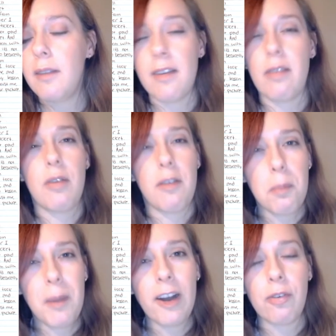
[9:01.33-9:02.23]

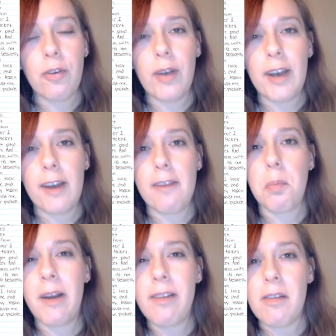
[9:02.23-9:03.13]
disrespectful in his
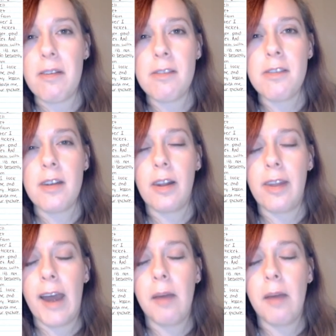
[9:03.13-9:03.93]
presence, that